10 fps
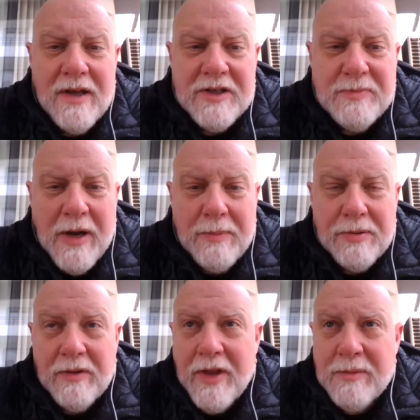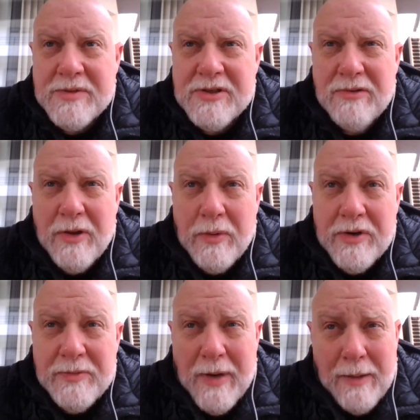as popular then. I'm sure they weren't
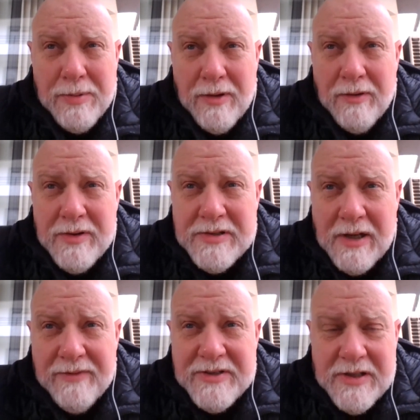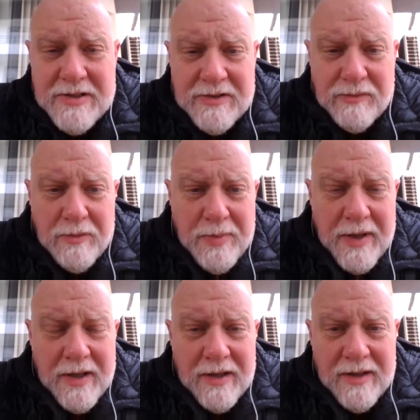as popular as novelizations would
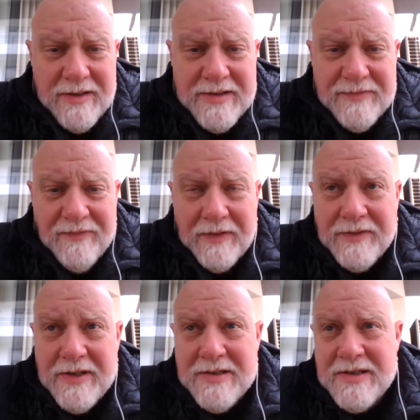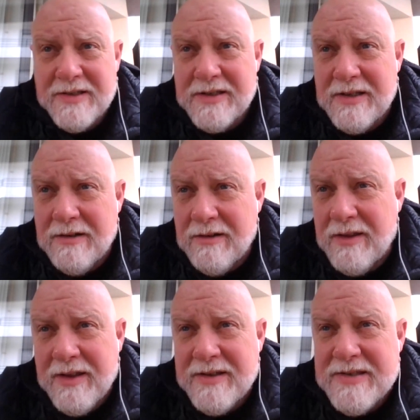be in the fifties, sixties, or
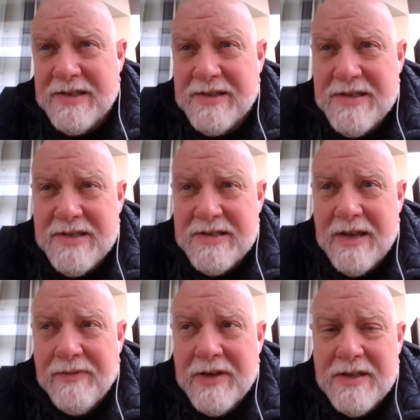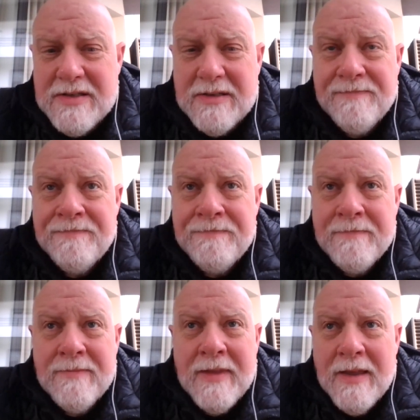the sixties and seventies.
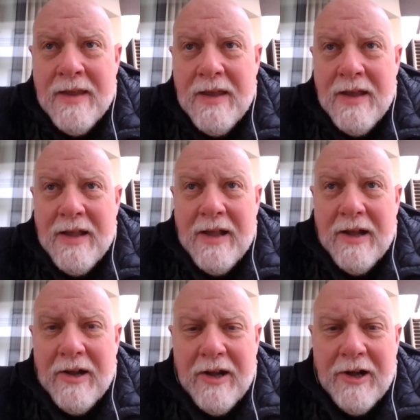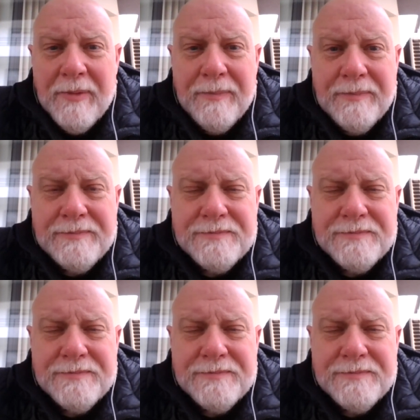Um,